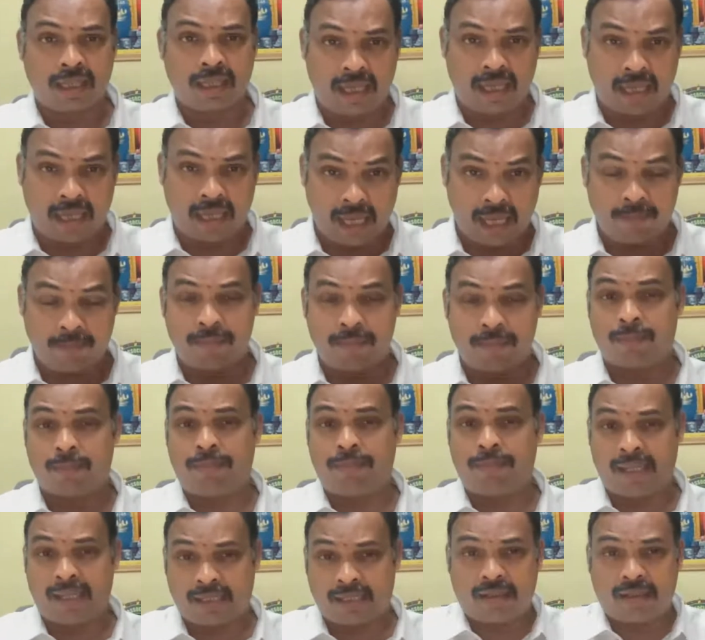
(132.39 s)
keep the
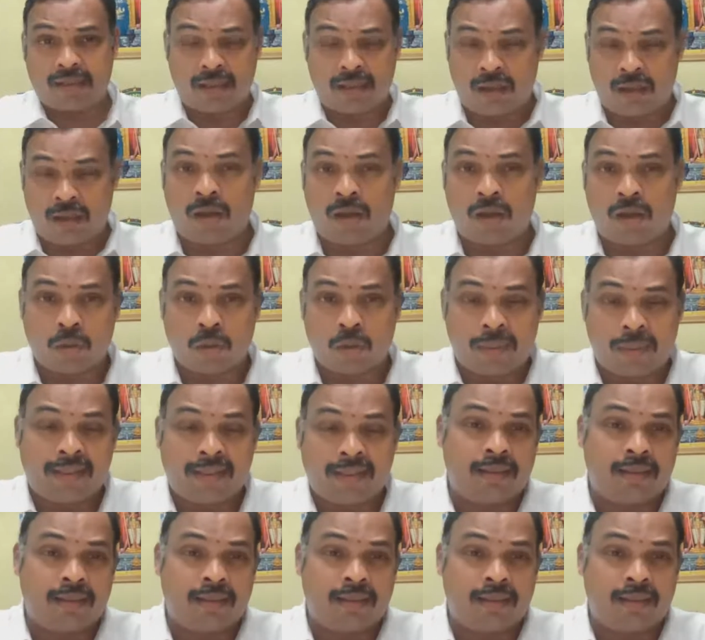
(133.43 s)
pace along with